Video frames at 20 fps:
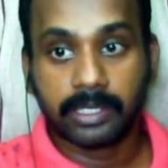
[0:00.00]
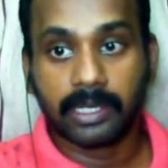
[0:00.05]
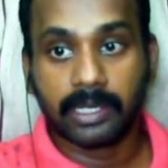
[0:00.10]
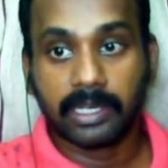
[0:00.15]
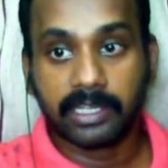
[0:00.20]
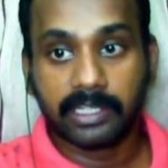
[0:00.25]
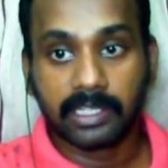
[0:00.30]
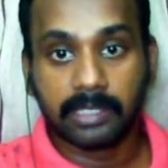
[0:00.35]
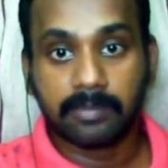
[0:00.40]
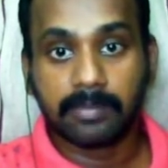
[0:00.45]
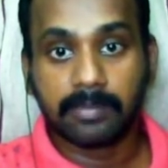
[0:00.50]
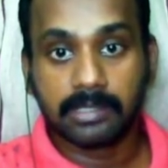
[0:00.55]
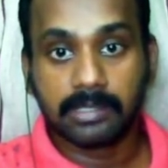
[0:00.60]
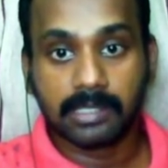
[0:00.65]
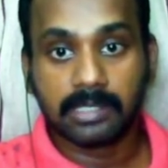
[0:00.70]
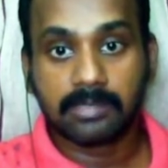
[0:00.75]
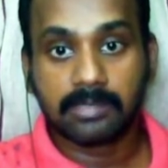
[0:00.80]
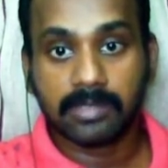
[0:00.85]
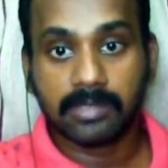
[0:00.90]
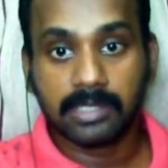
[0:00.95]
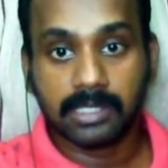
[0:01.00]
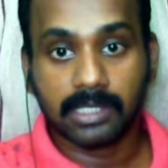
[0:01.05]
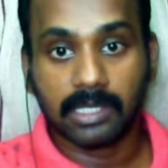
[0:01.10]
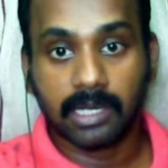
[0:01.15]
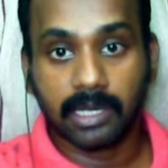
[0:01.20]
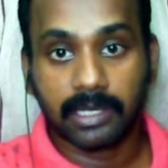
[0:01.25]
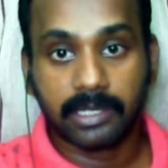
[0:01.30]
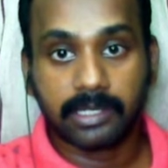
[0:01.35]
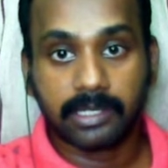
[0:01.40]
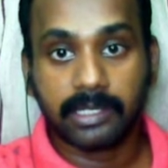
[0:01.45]
related business which are
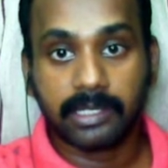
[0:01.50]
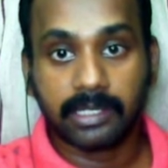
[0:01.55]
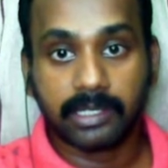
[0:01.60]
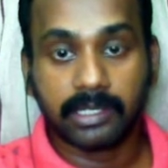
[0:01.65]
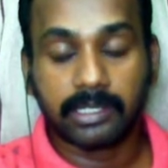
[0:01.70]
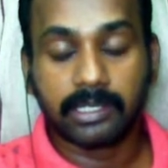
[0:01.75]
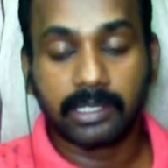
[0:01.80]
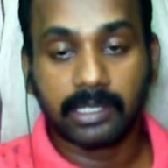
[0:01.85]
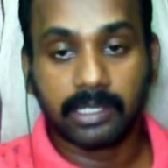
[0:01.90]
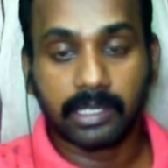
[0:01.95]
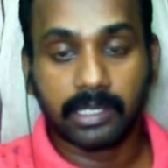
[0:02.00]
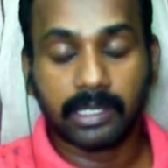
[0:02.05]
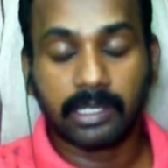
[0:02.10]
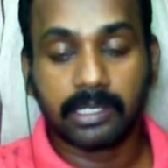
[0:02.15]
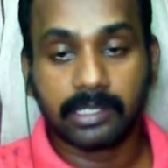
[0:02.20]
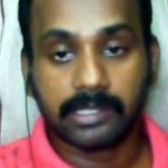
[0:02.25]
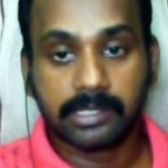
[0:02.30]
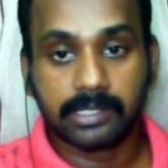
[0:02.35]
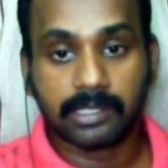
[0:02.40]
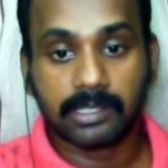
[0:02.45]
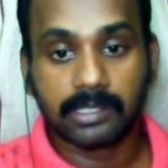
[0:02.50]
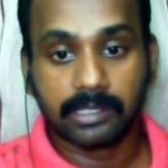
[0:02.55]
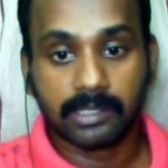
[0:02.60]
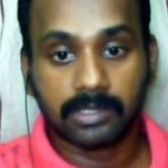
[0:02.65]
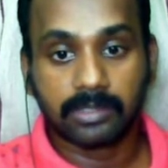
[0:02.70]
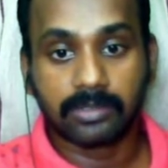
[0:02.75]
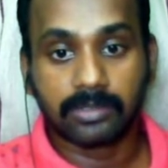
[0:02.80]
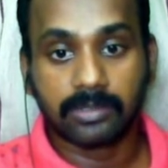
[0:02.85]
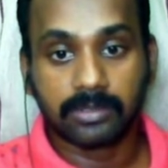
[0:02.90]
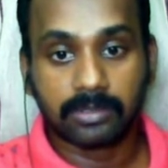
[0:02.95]
already listed in
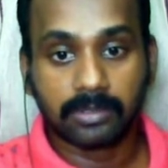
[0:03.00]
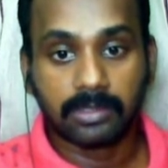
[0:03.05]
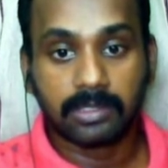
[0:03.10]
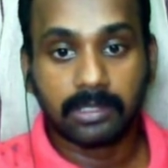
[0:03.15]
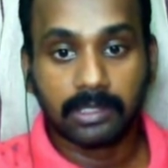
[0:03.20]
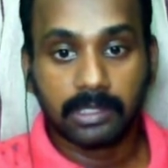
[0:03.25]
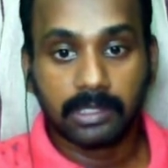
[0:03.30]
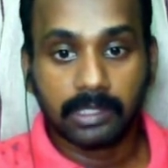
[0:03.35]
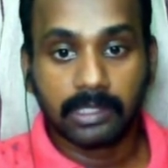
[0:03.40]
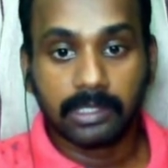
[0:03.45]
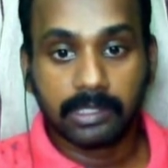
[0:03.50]
the Google.